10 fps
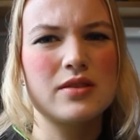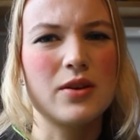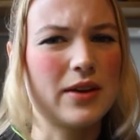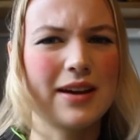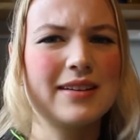
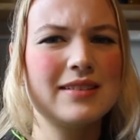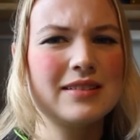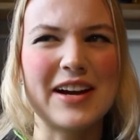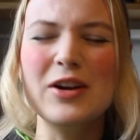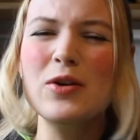Okay?
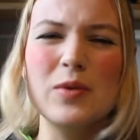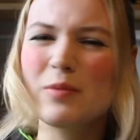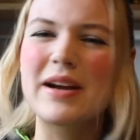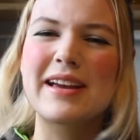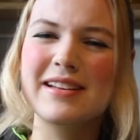I don't want
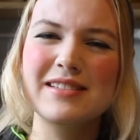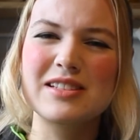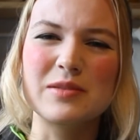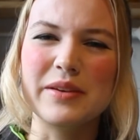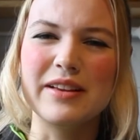my kids
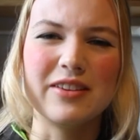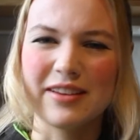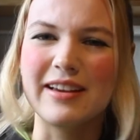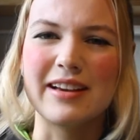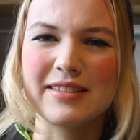to be
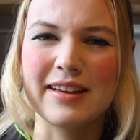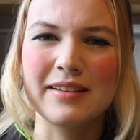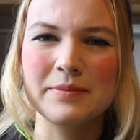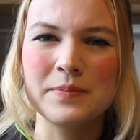looking at that.